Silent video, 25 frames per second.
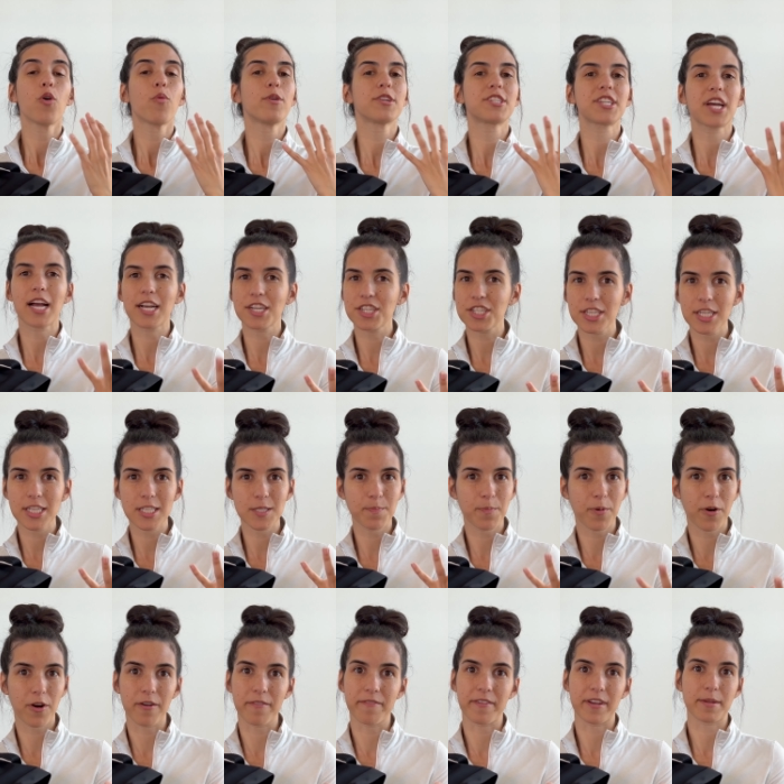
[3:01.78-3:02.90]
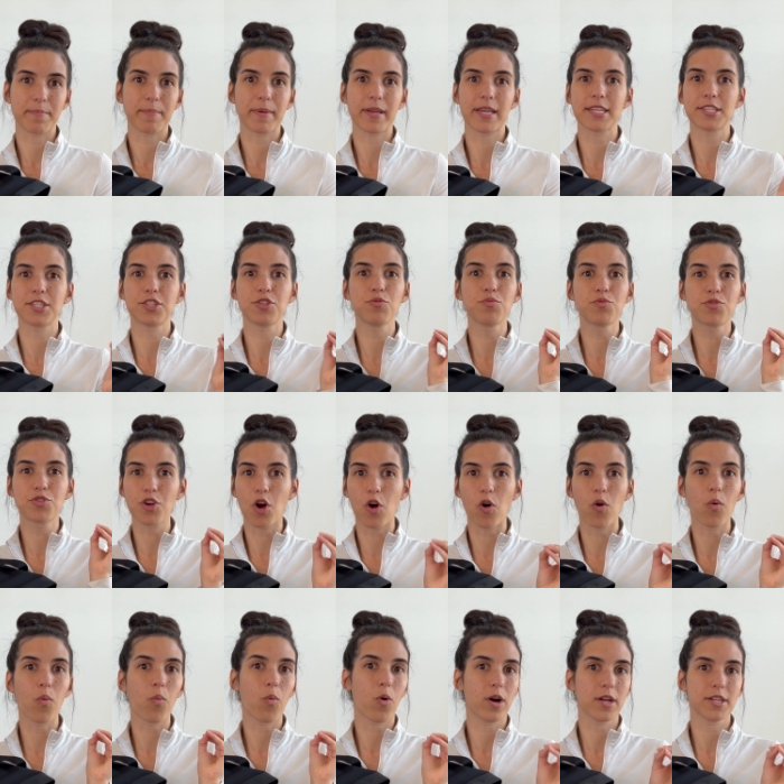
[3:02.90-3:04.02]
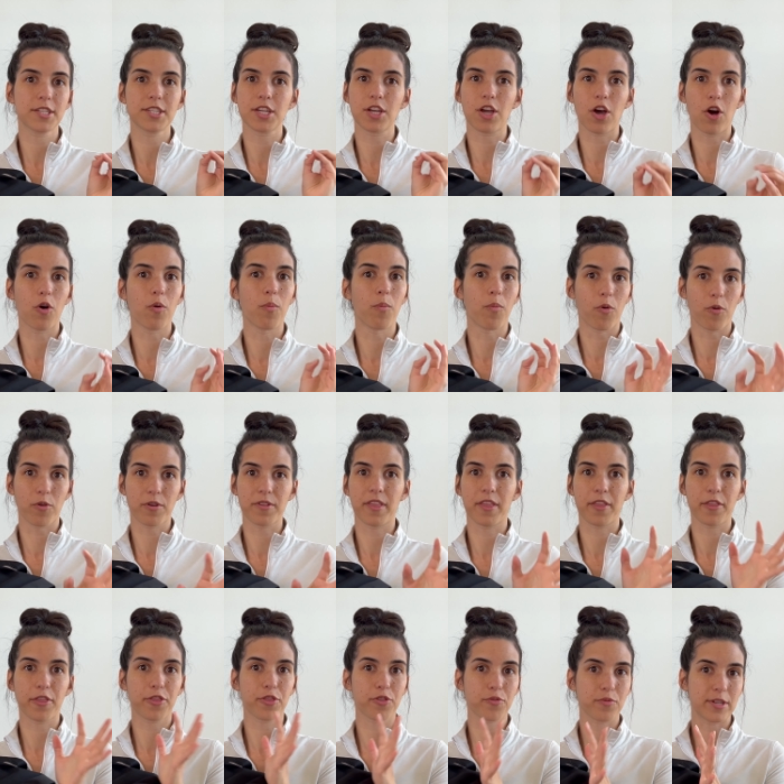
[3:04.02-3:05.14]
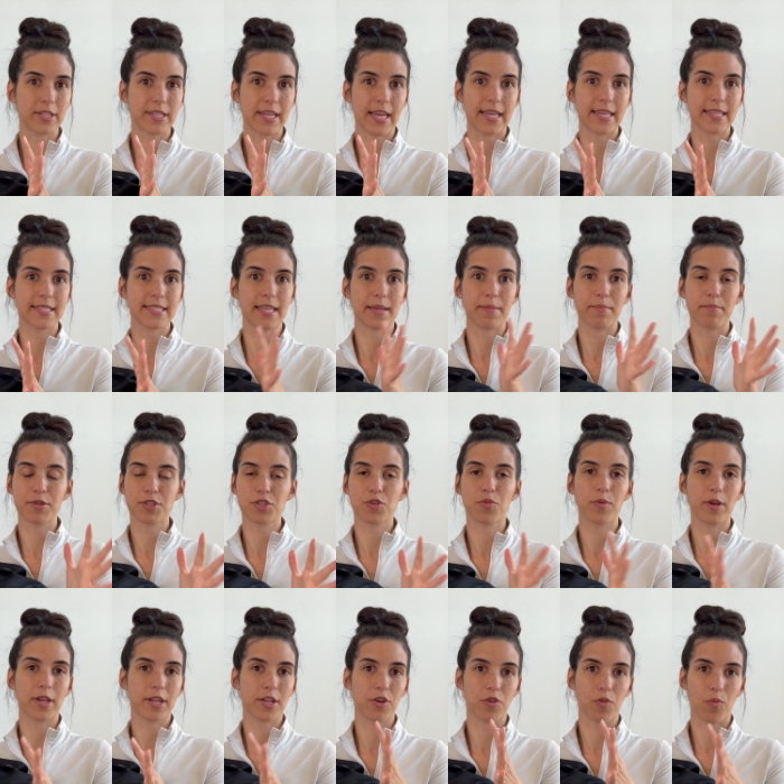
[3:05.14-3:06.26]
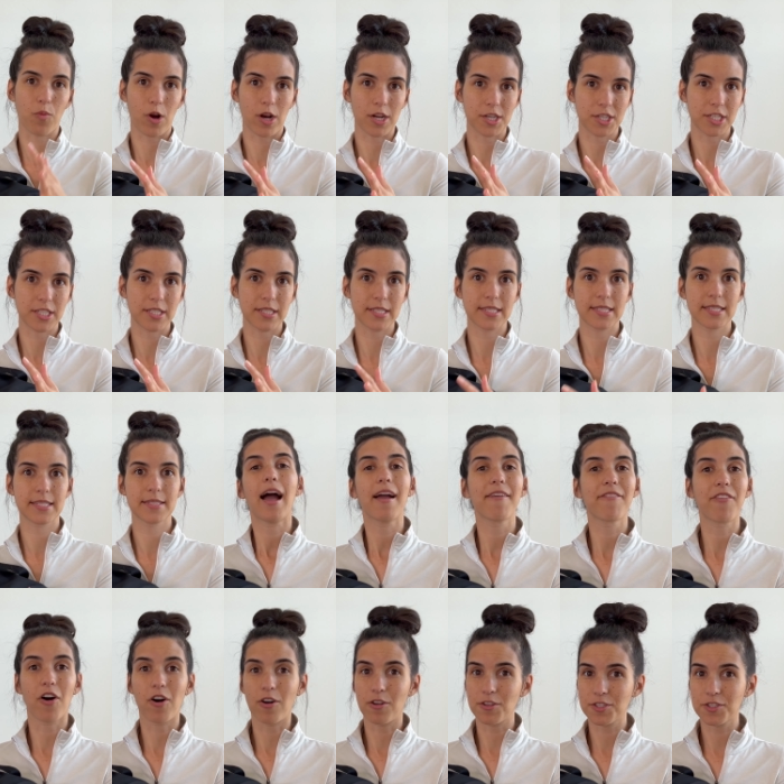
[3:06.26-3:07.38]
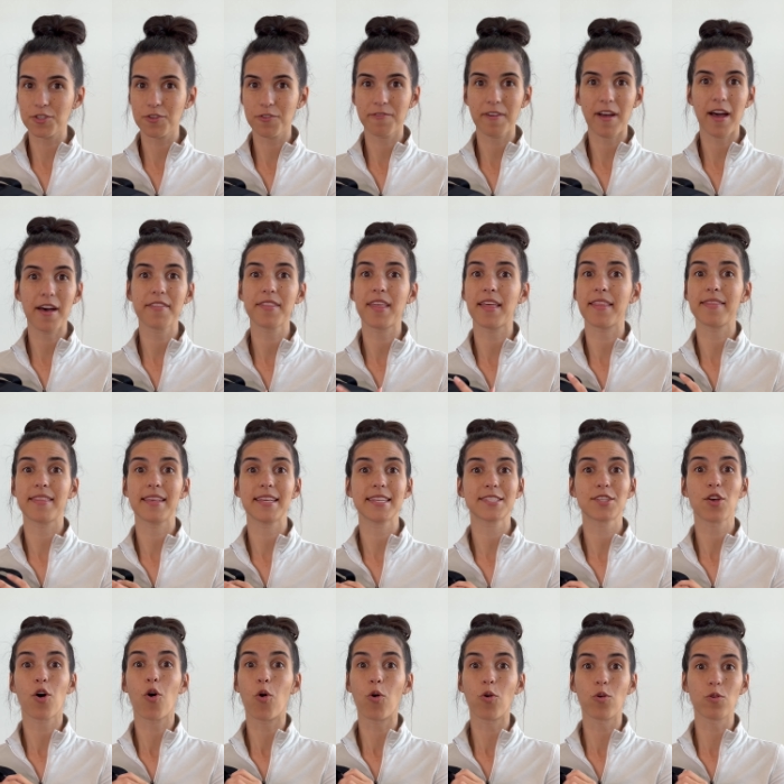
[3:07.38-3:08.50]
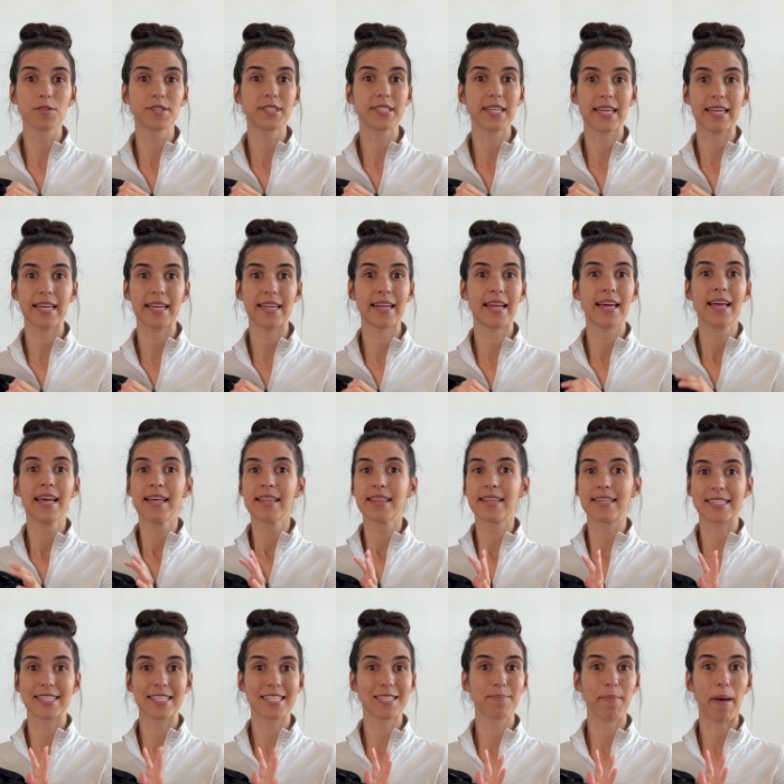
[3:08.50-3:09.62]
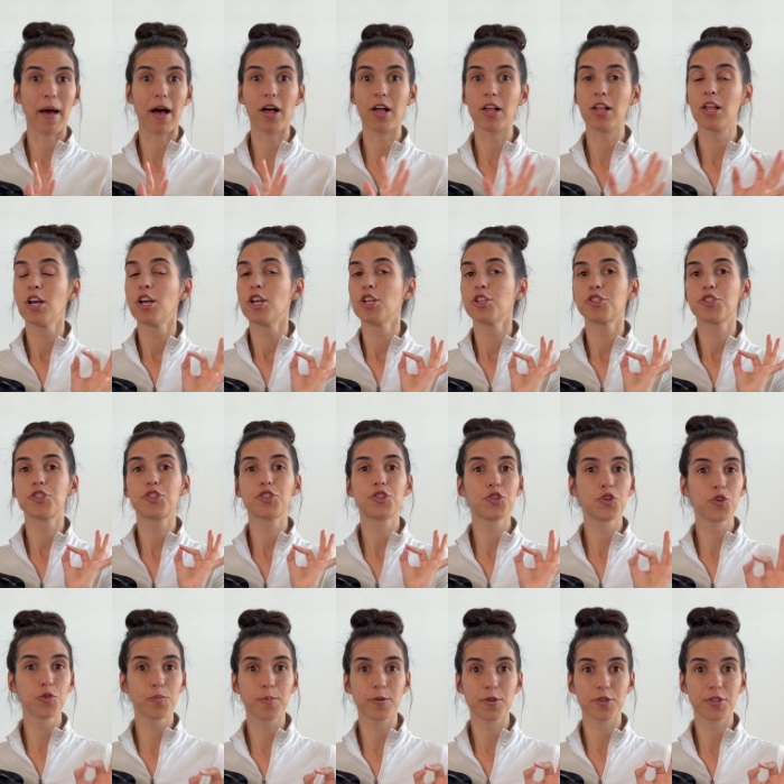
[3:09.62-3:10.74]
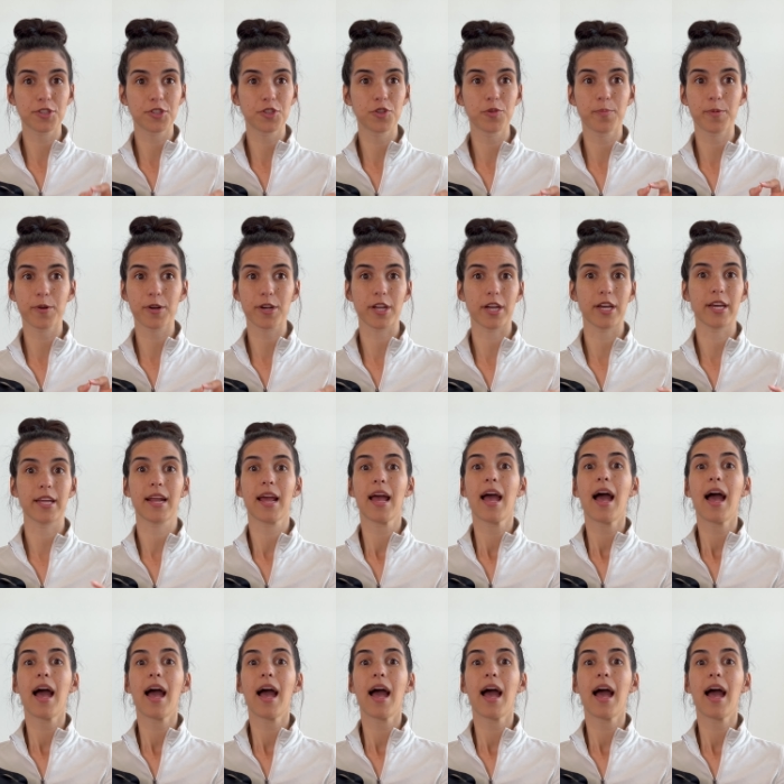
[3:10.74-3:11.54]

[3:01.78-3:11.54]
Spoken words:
which actually is perfect because you don't want to go more than 3 days in between your washes. I've also found that this holds in the smell super, super good.